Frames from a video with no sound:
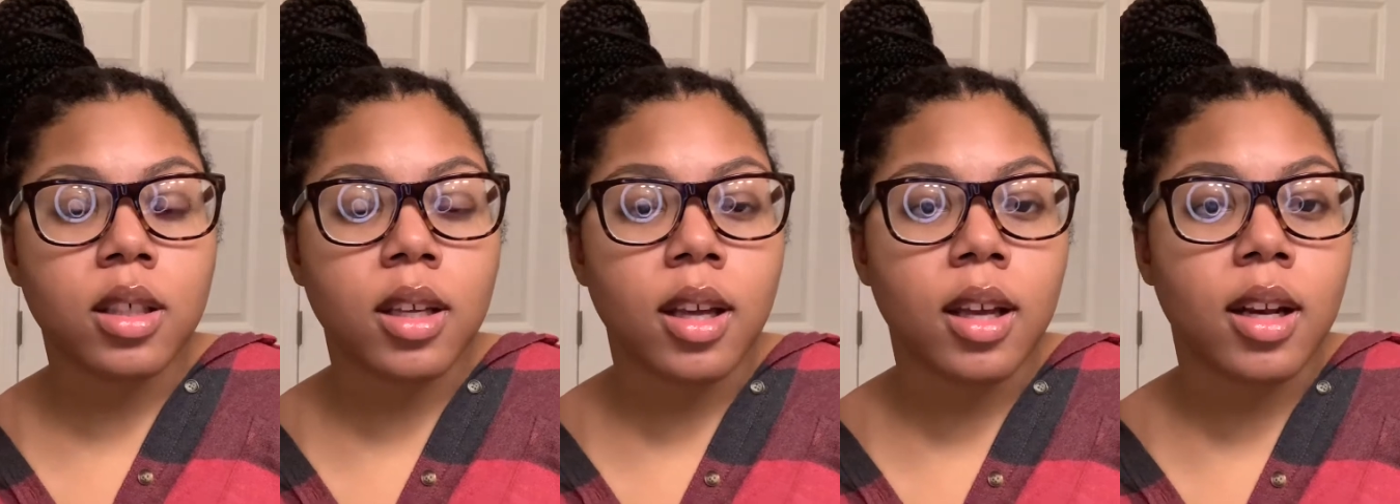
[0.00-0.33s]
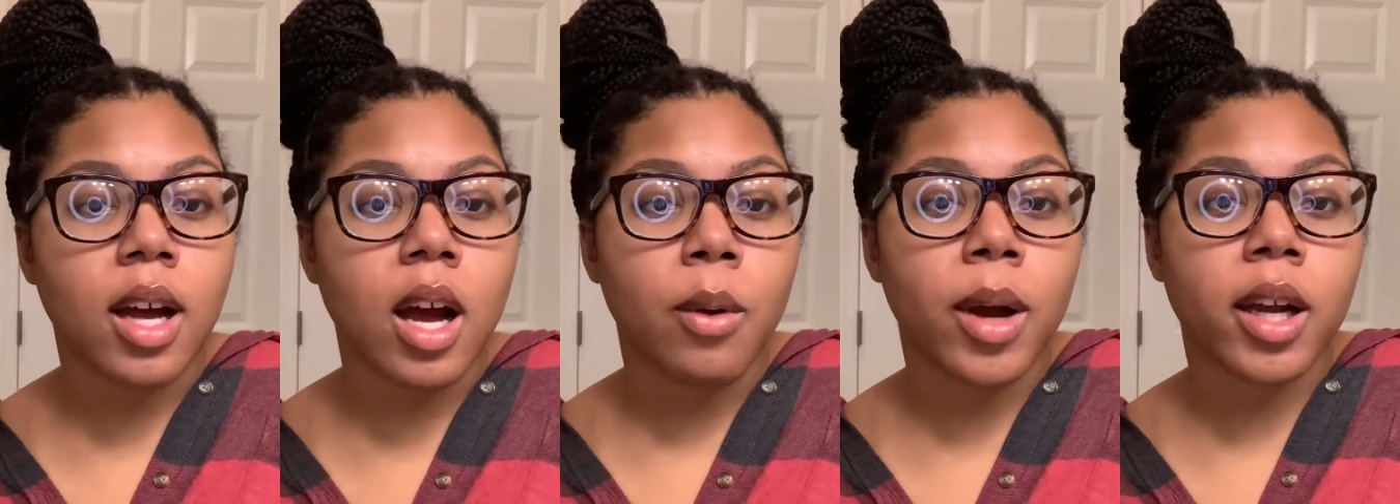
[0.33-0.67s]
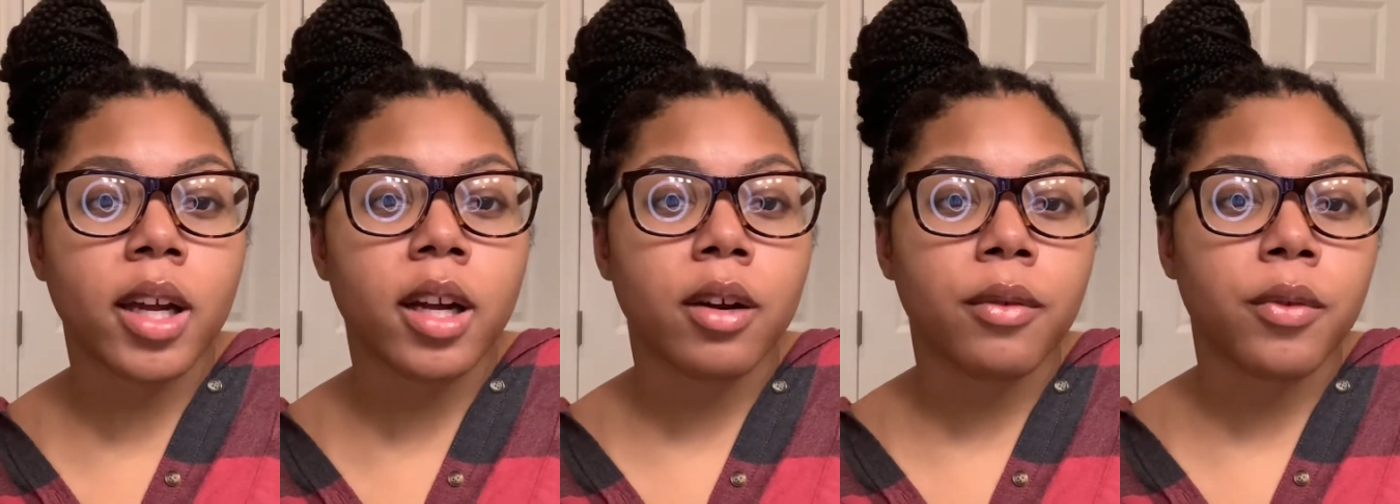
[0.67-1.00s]
and how I
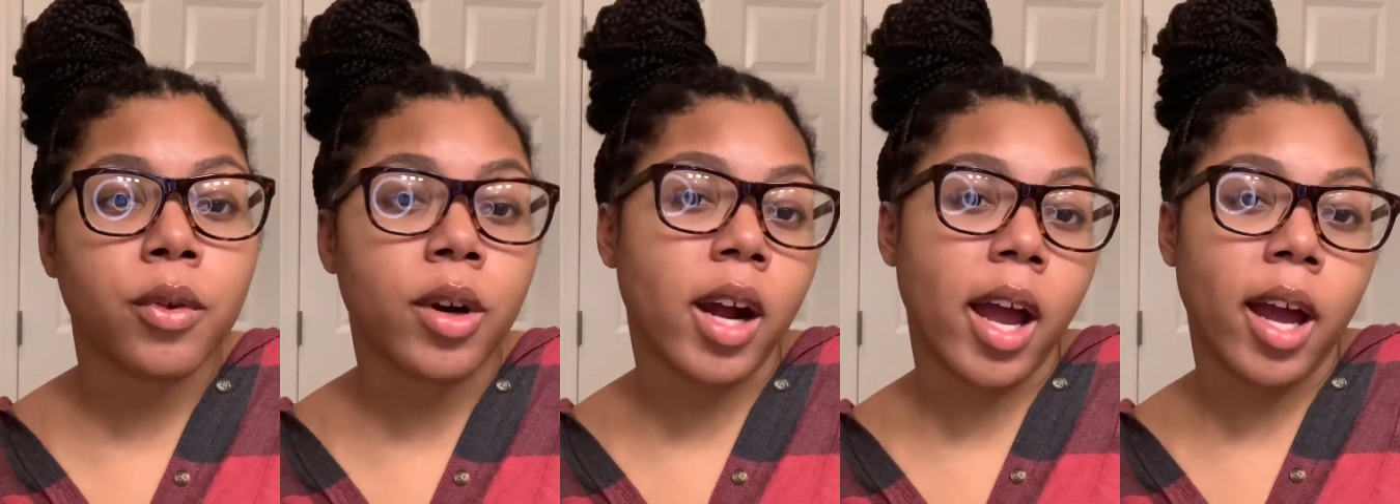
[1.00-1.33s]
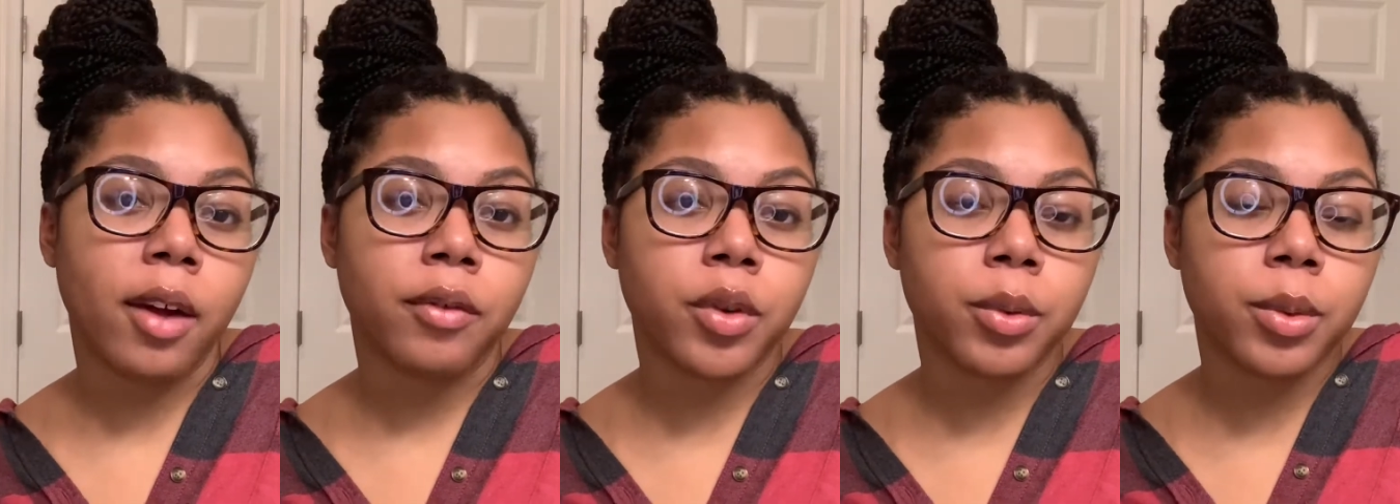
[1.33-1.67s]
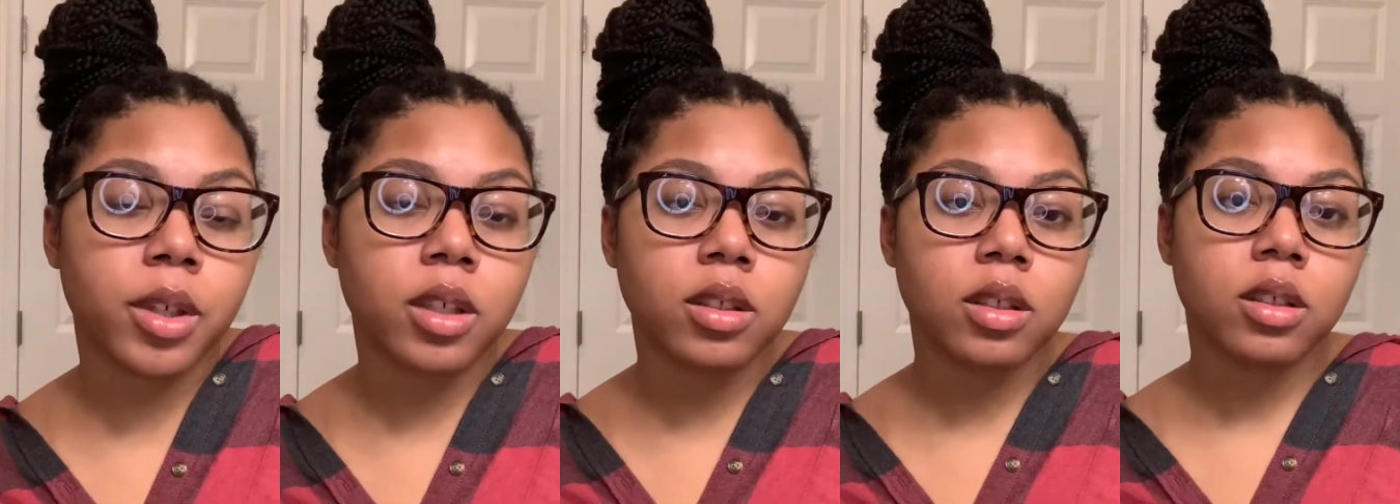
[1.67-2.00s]
care for it
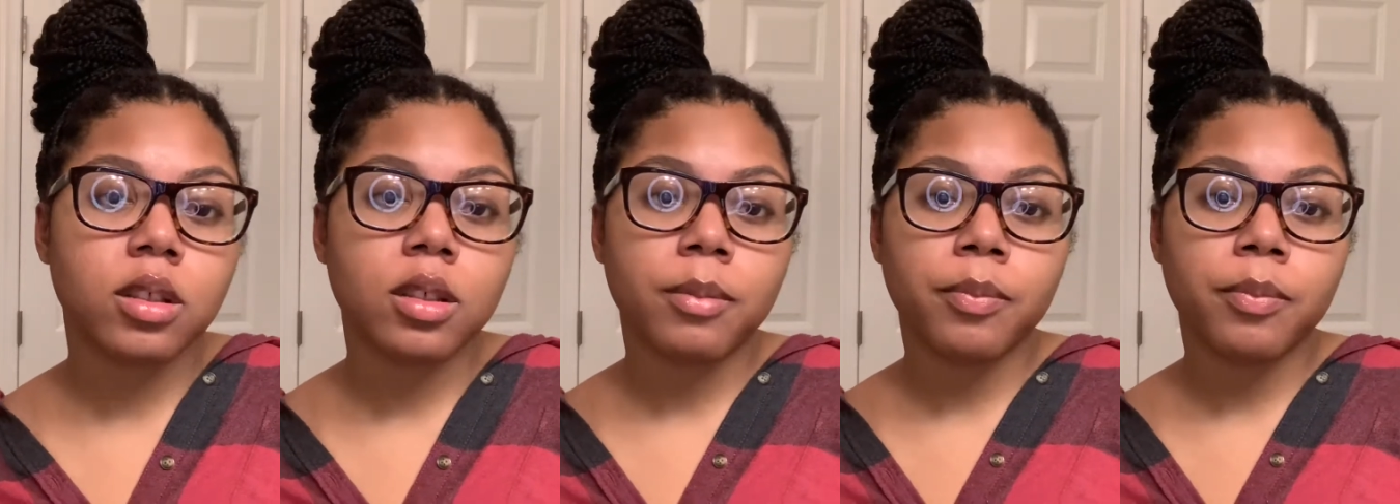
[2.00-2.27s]
afterwards.